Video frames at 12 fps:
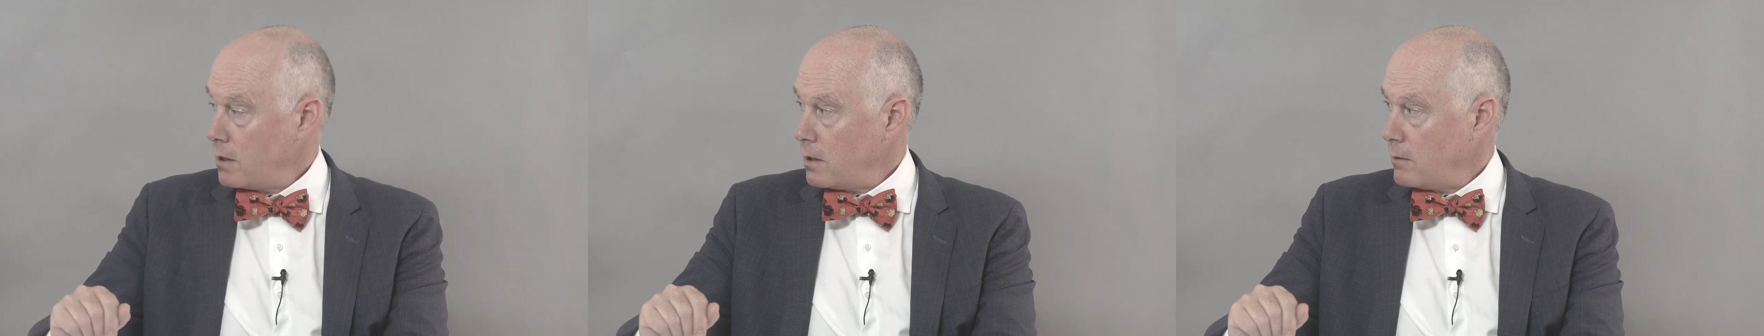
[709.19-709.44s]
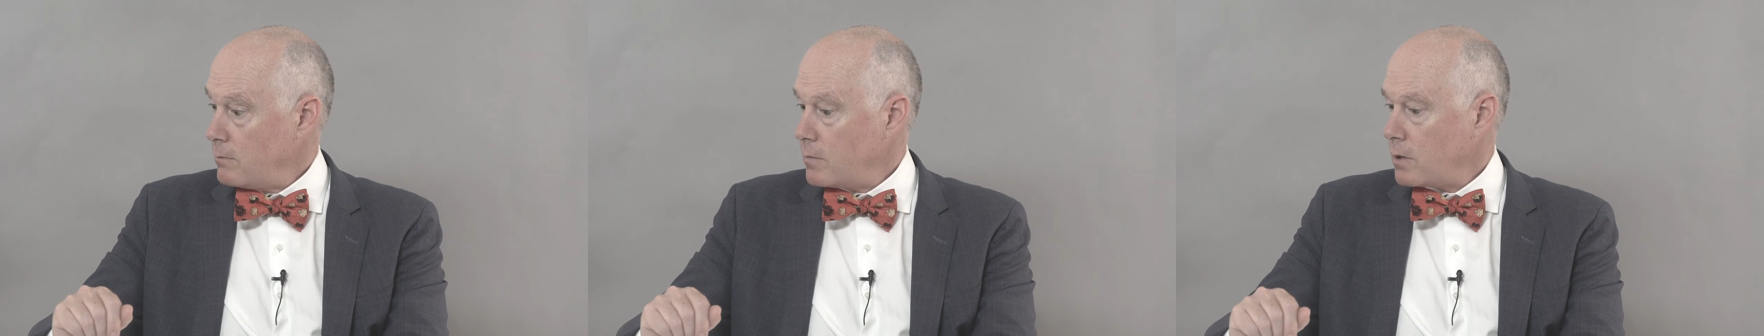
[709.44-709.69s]

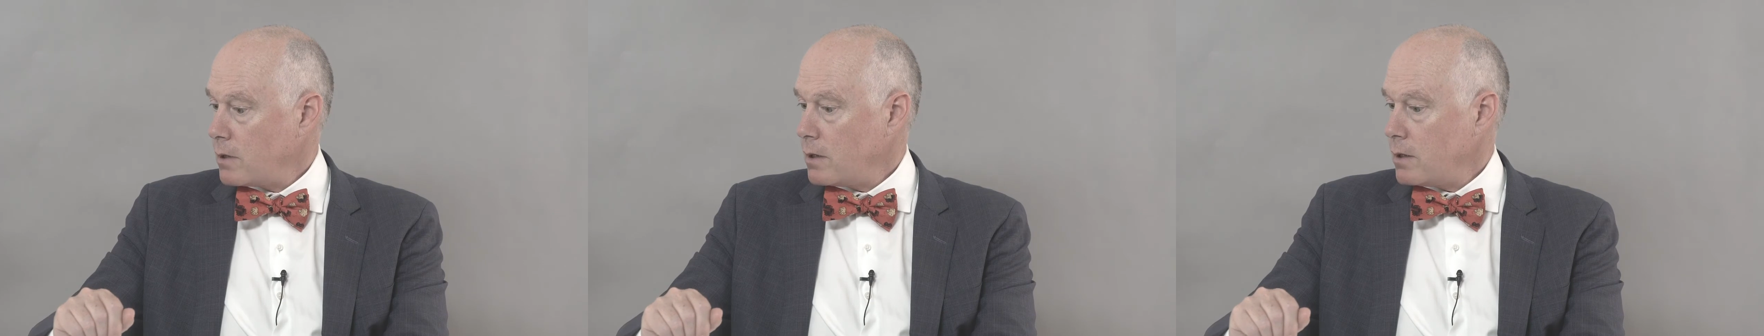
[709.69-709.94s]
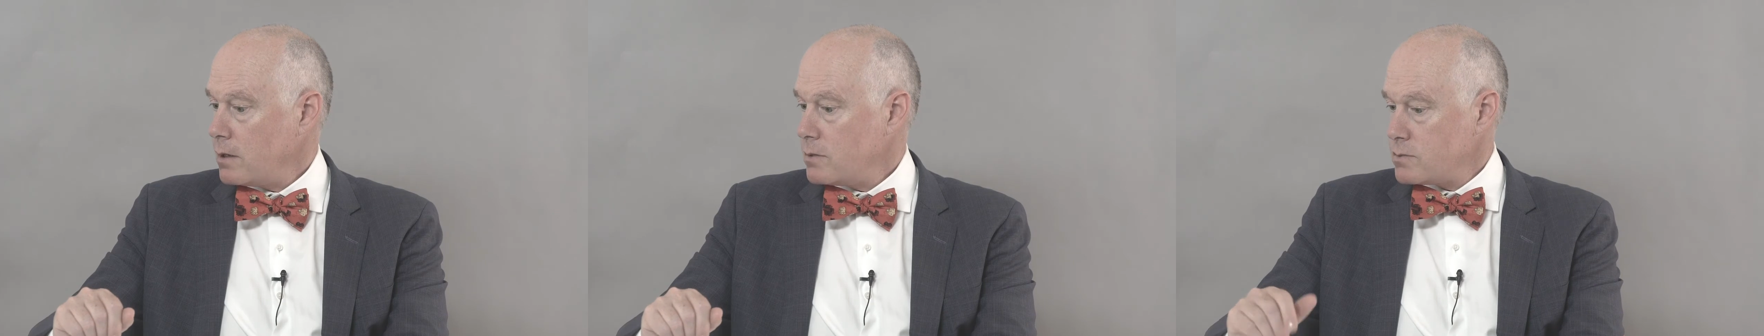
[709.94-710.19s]
Um,
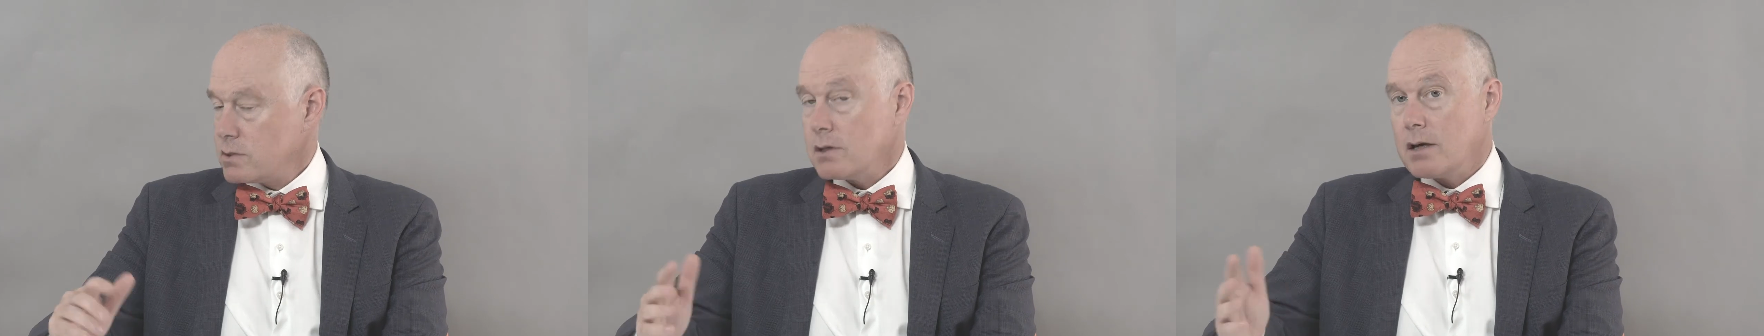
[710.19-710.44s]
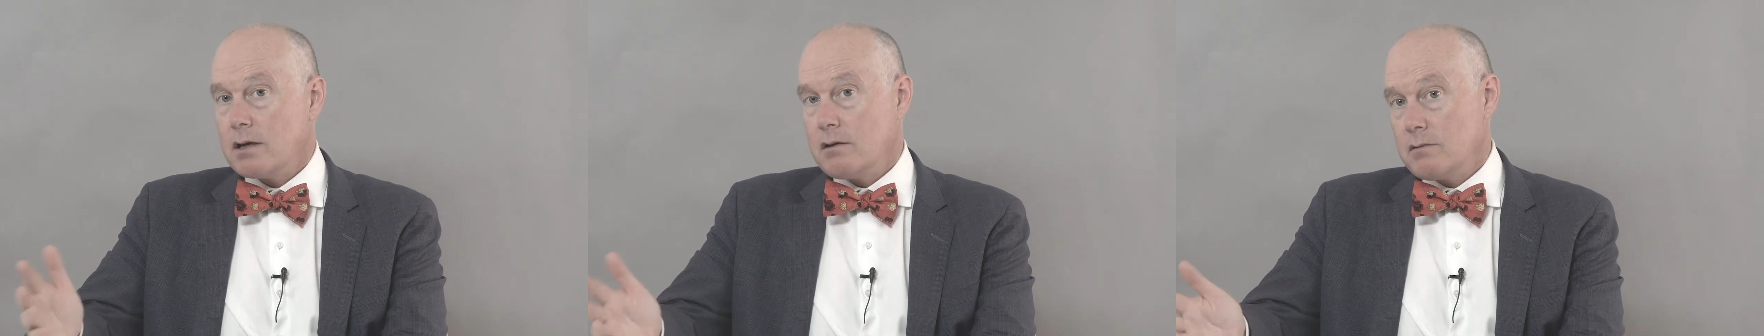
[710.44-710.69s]
uh, there's a
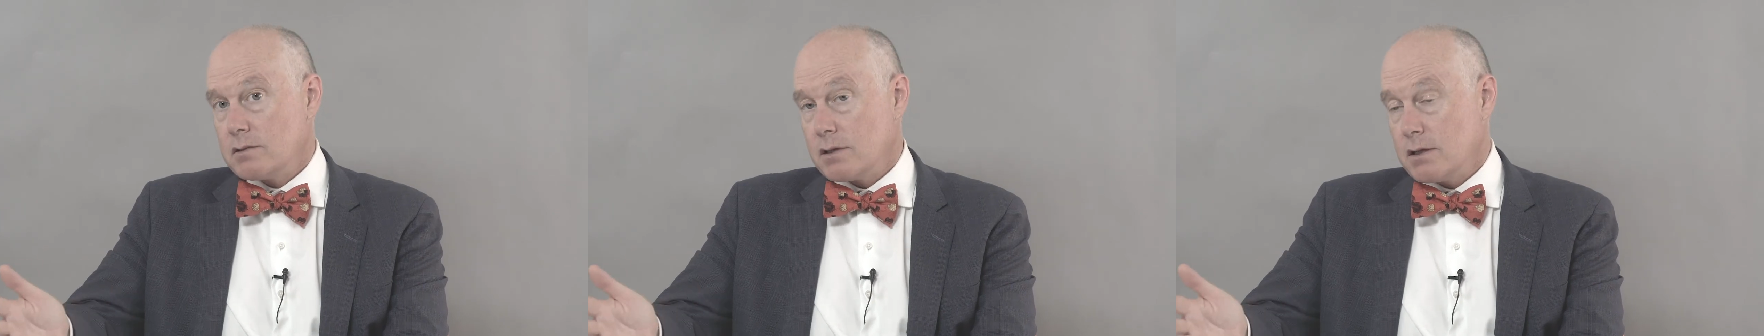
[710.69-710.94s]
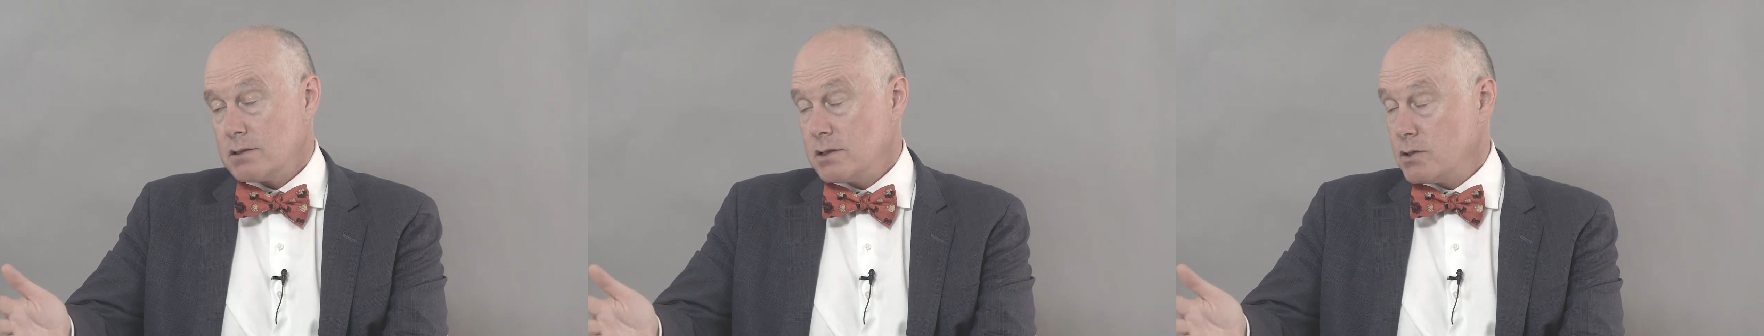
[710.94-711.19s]
lot of a
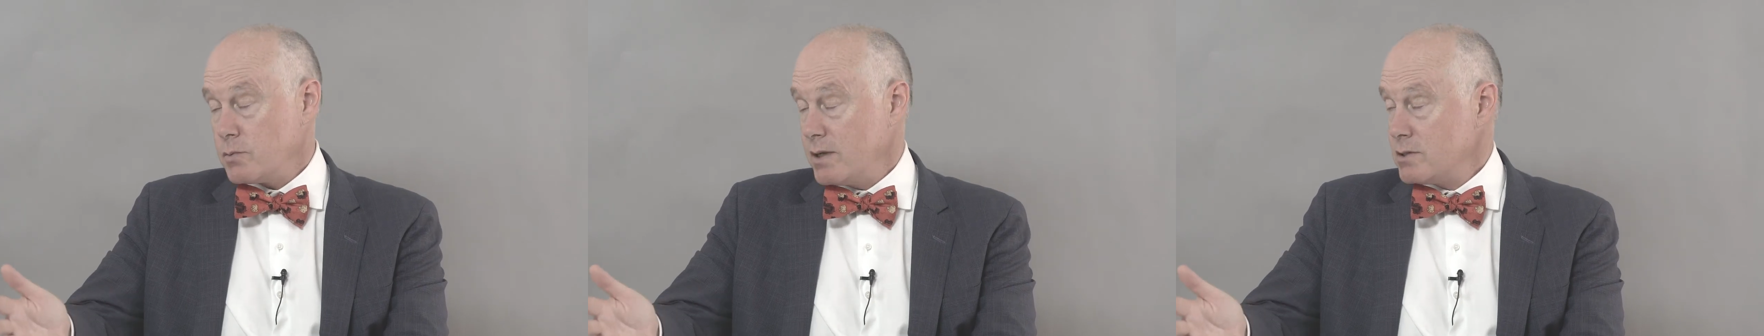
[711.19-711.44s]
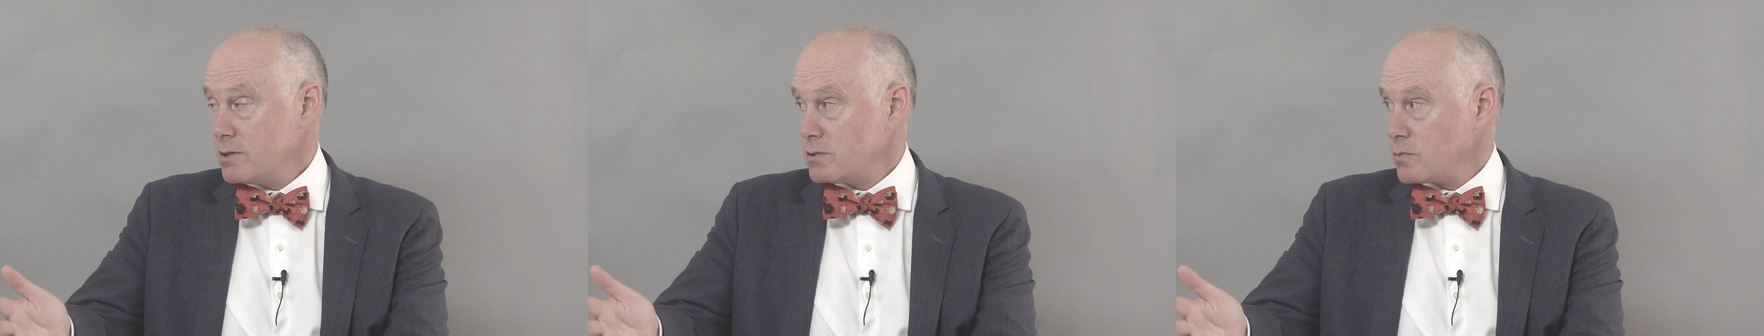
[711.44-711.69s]
lot of
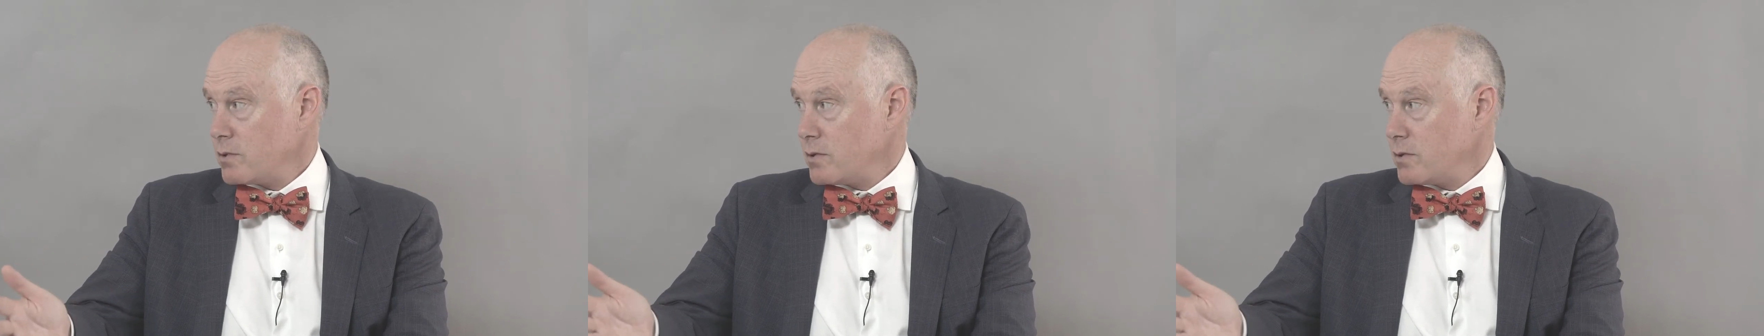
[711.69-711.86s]
situations